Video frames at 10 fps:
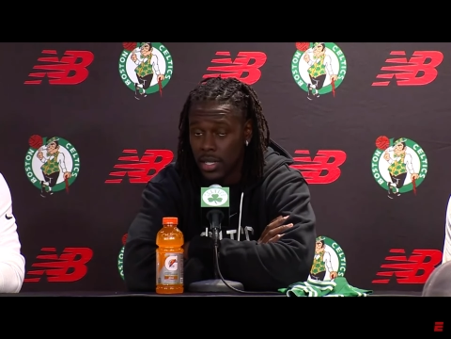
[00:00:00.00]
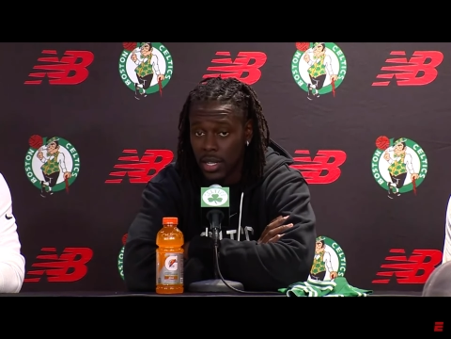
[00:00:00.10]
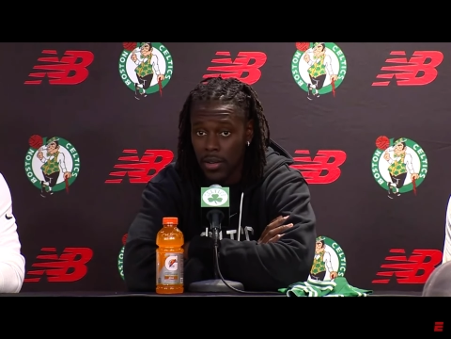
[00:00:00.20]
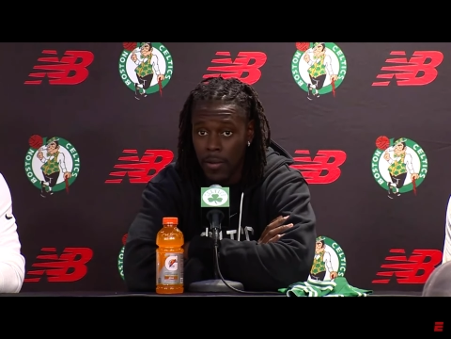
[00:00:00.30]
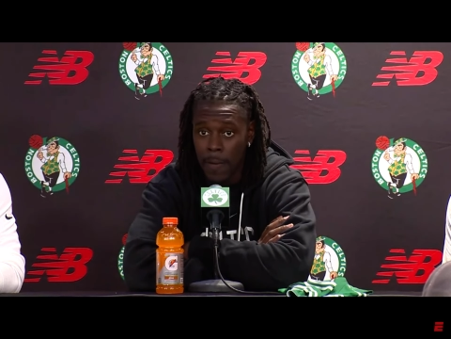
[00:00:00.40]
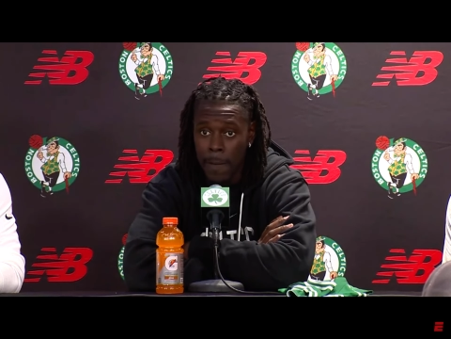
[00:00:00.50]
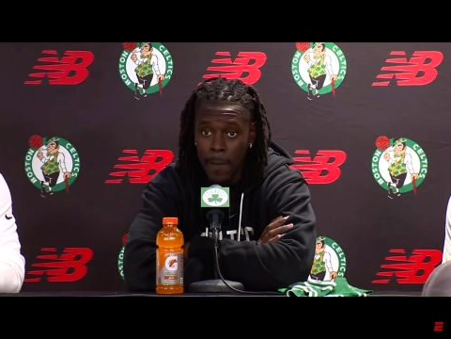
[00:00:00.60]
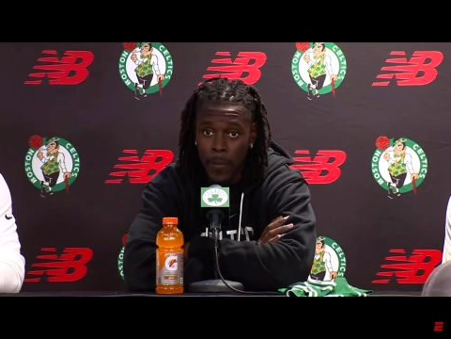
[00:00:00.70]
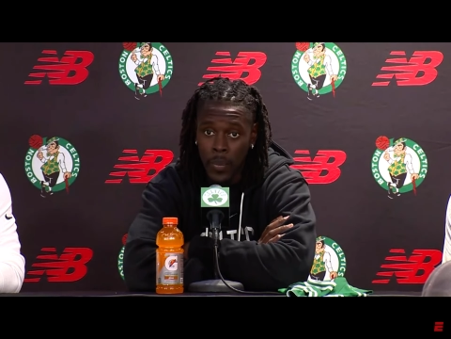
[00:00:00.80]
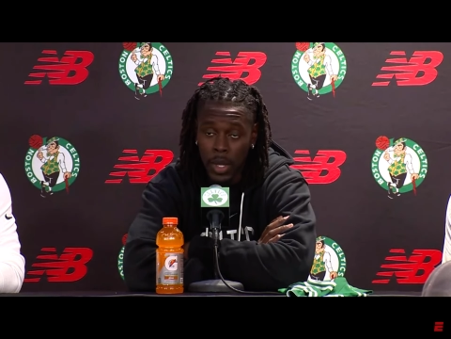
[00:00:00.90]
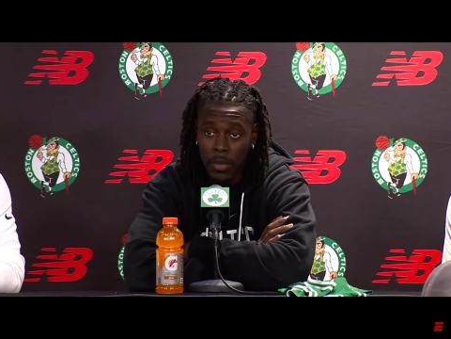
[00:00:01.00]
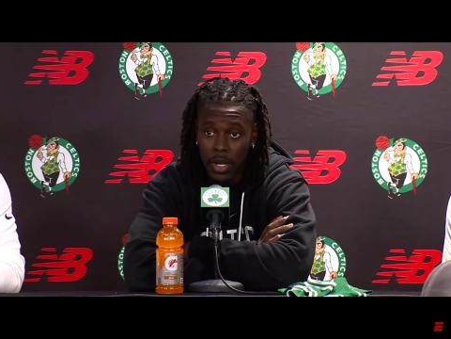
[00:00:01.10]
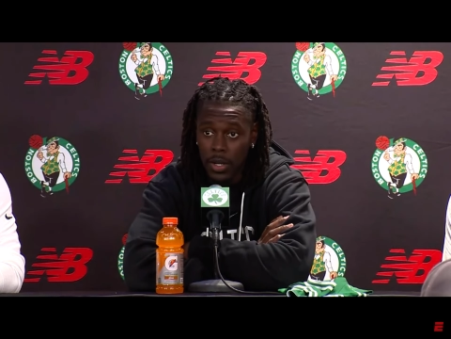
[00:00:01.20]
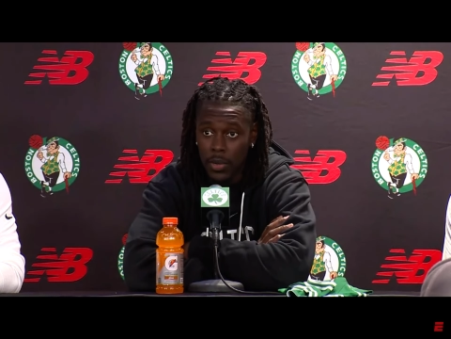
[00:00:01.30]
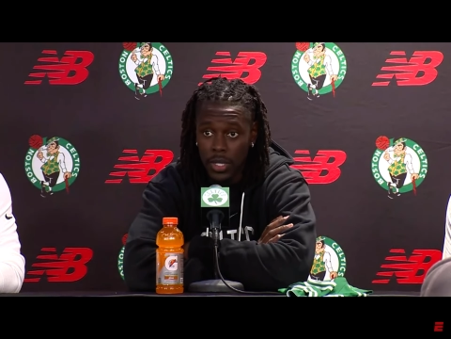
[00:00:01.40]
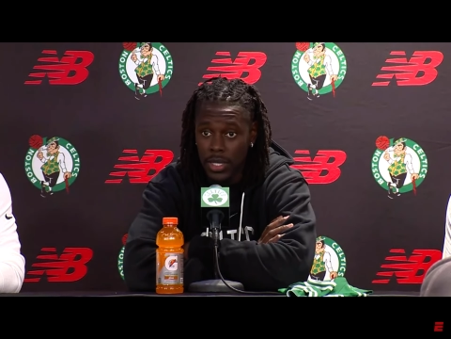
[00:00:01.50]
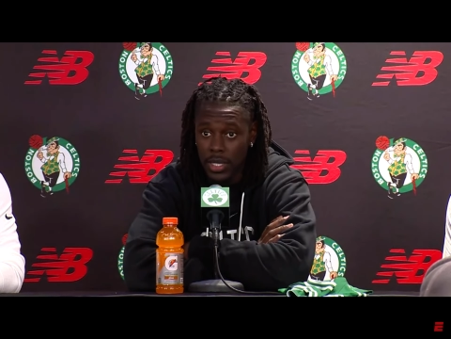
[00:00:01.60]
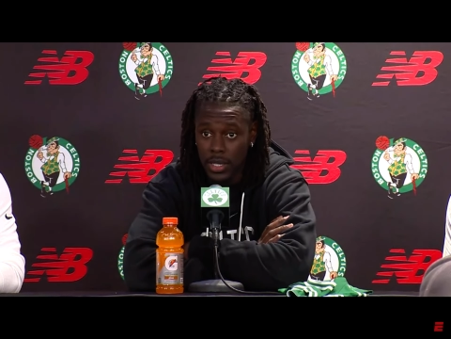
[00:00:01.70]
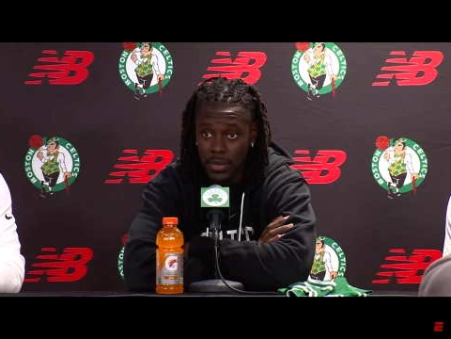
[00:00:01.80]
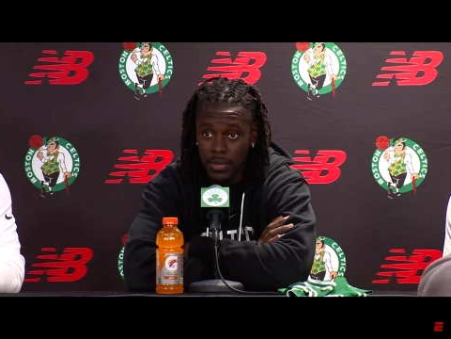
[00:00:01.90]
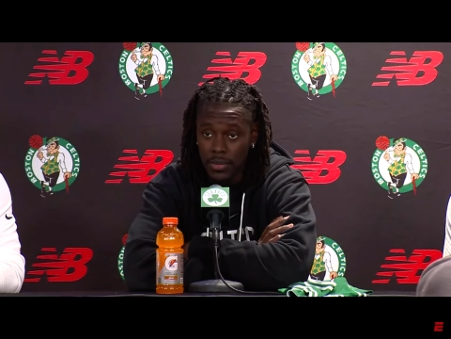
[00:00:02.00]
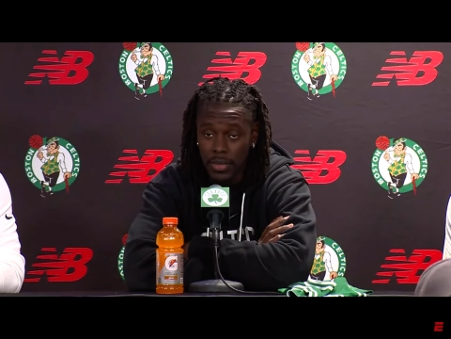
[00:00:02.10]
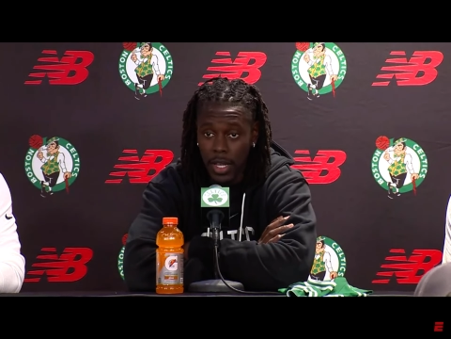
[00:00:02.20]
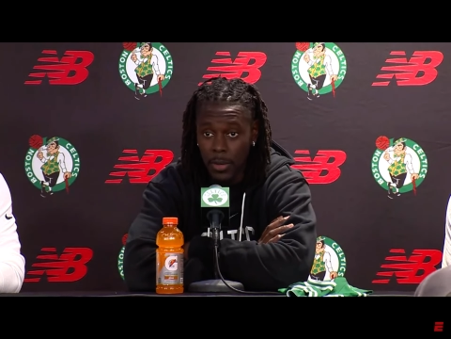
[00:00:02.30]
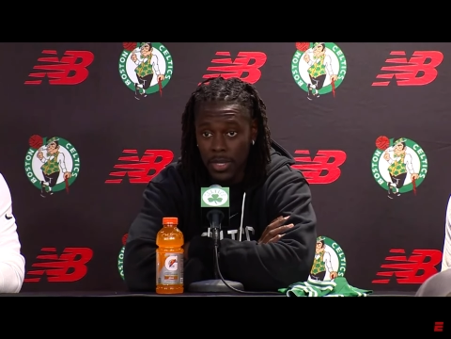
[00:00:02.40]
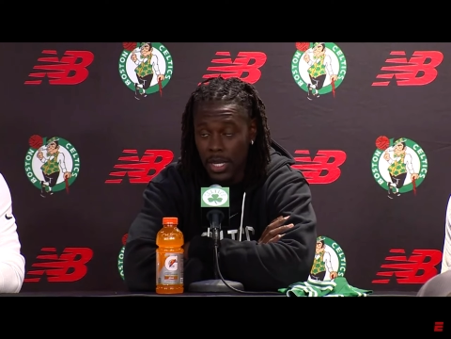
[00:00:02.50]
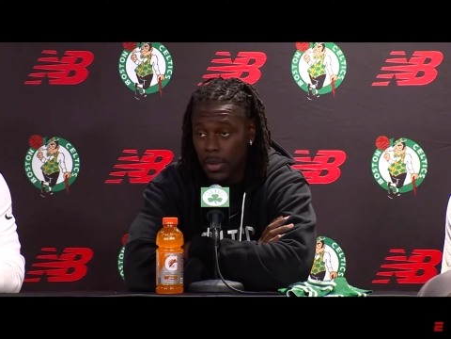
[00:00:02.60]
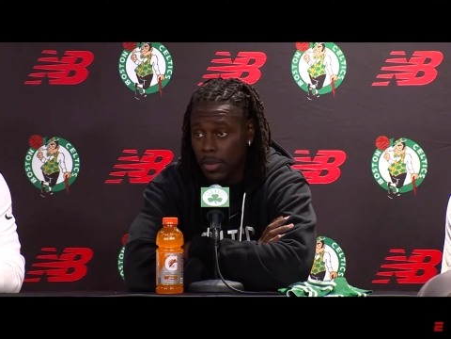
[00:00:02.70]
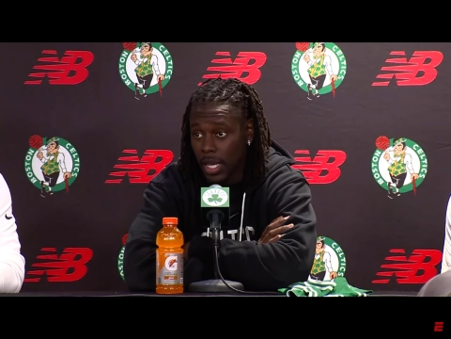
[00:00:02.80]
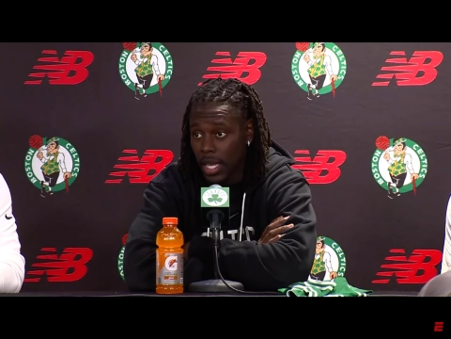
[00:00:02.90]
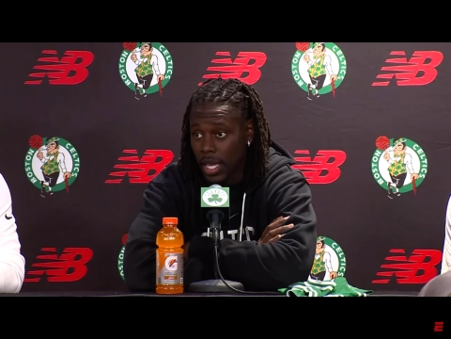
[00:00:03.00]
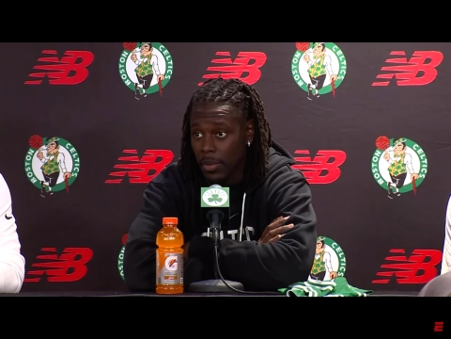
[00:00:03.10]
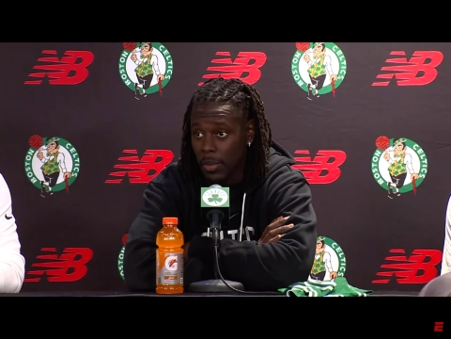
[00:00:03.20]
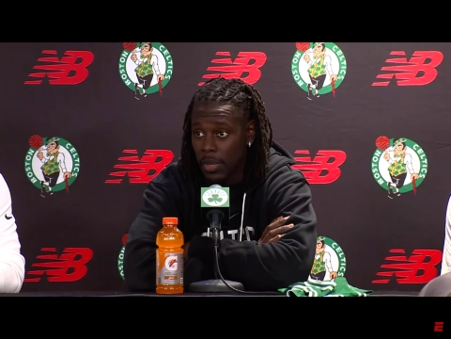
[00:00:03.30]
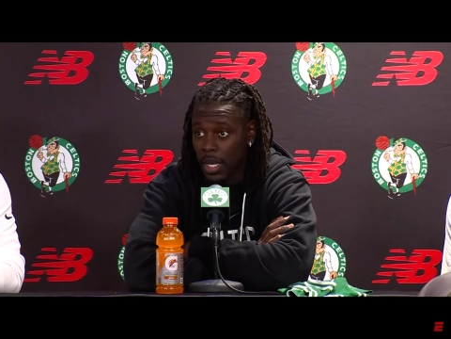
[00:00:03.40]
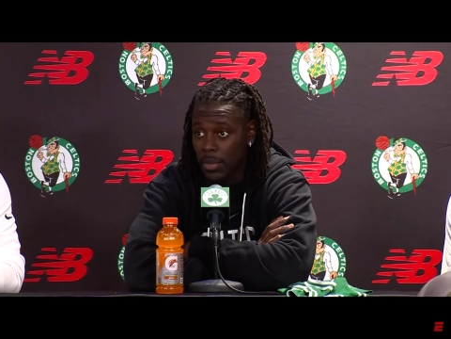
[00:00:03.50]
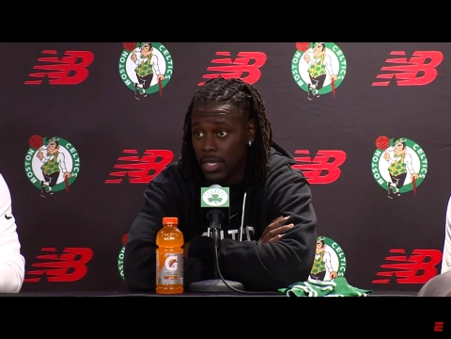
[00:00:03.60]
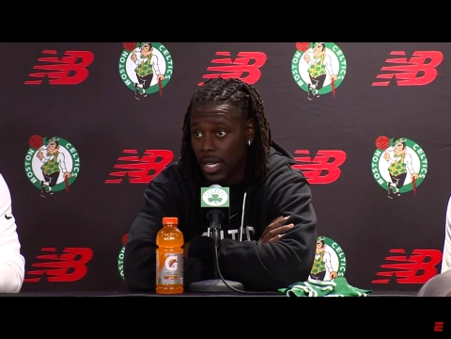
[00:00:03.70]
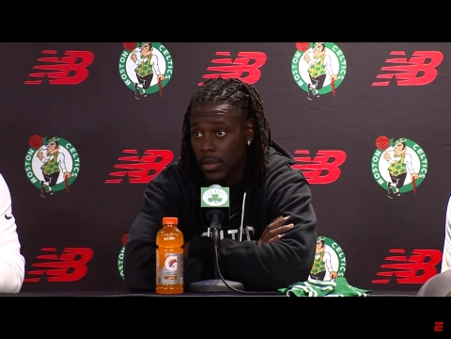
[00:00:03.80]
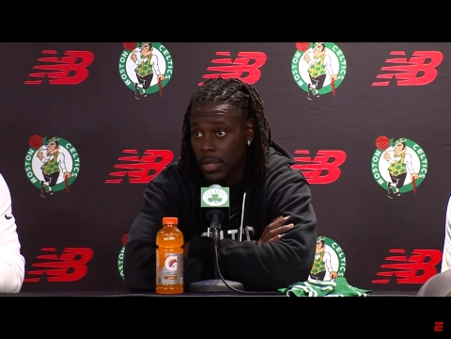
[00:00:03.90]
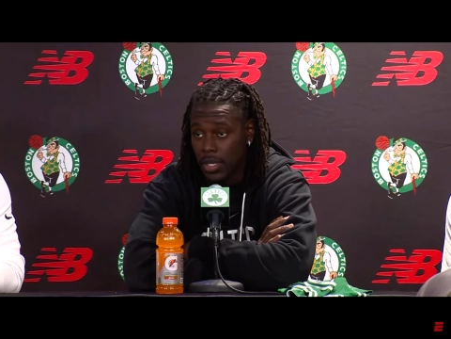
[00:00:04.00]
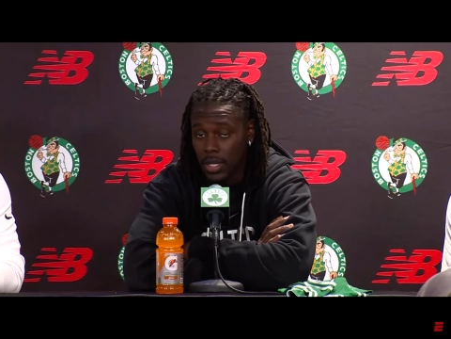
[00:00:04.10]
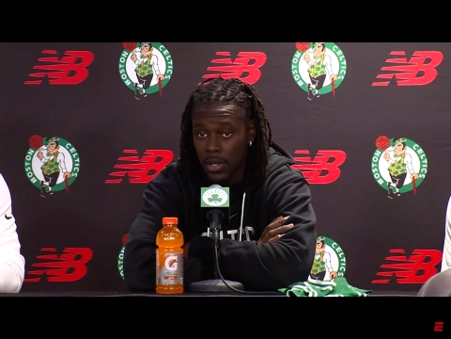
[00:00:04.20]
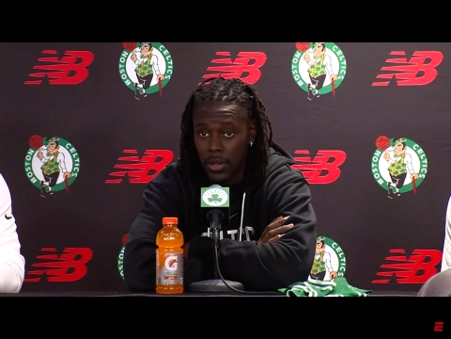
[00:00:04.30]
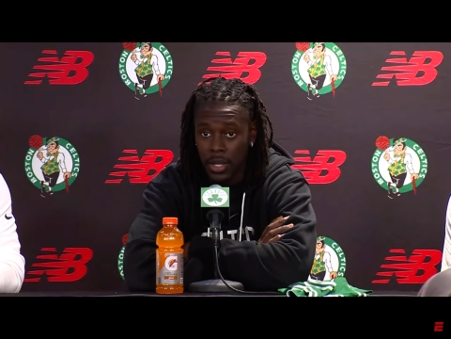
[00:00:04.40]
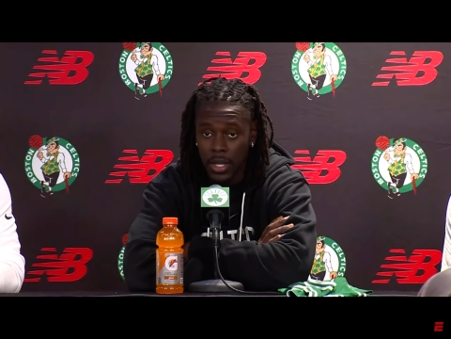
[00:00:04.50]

So I'm here to really just help step up that game and become a champion. So